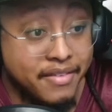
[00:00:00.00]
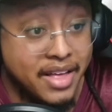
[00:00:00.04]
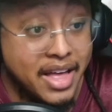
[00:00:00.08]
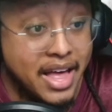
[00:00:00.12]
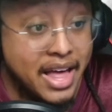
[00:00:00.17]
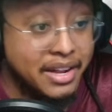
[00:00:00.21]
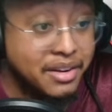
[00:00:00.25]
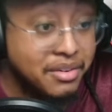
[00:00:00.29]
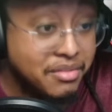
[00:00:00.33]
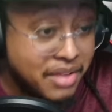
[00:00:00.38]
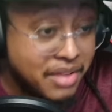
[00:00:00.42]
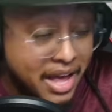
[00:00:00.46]

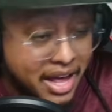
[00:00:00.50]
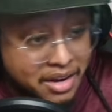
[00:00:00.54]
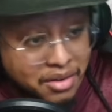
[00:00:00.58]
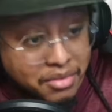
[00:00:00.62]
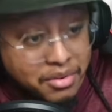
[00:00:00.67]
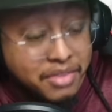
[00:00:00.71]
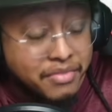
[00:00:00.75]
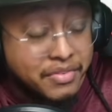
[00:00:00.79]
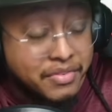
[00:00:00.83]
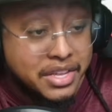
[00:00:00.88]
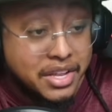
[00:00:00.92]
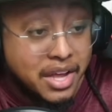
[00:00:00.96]
I
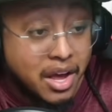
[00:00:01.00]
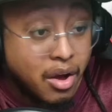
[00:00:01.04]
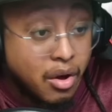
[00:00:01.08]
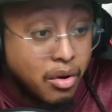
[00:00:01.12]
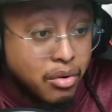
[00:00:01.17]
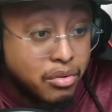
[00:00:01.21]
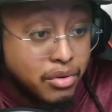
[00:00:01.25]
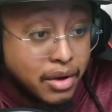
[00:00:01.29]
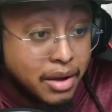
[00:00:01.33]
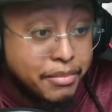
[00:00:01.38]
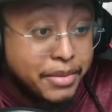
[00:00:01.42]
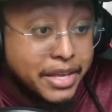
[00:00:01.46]
don't even
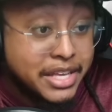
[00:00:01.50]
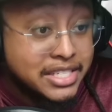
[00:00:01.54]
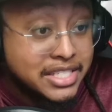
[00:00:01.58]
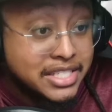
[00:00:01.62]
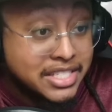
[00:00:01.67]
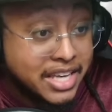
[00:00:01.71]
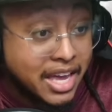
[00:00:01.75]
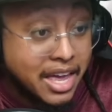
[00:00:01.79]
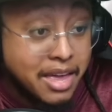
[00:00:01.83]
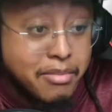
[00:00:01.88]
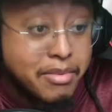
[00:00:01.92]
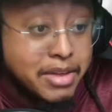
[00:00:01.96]
know. I mean, it's
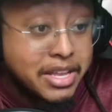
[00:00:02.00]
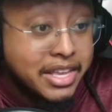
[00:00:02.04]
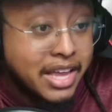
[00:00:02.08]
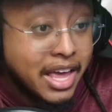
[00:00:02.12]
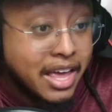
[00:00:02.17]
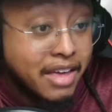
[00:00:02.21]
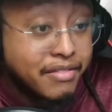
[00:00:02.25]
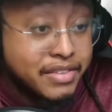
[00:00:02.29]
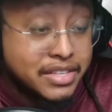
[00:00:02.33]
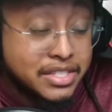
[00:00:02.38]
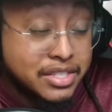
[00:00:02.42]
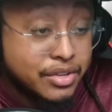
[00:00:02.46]
Jamin
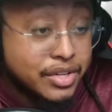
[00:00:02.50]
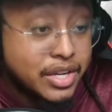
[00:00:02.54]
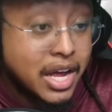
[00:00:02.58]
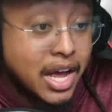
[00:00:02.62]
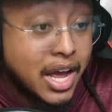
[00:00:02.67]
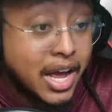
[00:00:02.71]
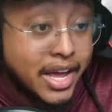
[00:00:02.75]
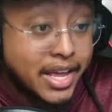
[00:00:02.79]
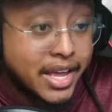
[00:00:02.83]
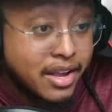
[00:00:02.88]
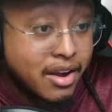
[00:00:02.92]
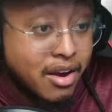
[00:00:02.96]
Davis on
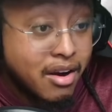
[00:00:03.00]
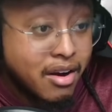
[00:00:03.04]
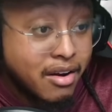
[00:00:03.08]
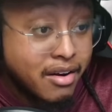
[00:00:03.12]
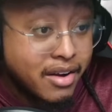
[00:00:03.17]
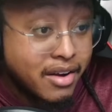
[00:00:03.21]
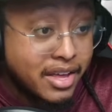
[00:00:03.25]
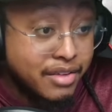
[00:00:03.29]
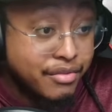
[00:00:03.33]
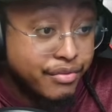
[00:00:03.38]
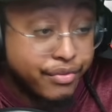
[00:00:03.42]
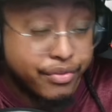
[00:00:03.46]
IR
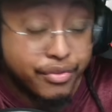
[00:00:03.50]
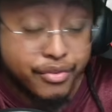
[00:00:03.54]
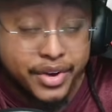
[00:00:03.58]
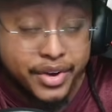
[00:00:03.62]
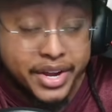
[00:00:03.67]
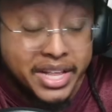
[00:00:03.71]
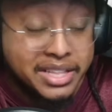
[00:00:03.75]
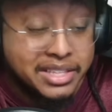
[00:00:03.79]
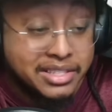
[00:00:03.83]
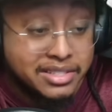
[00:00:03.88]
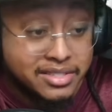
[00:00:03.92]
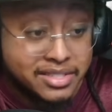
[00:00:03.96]
and
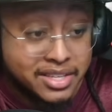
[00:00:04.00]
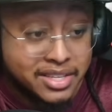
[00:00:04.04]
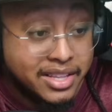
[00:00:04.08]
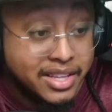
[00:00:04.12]
friends.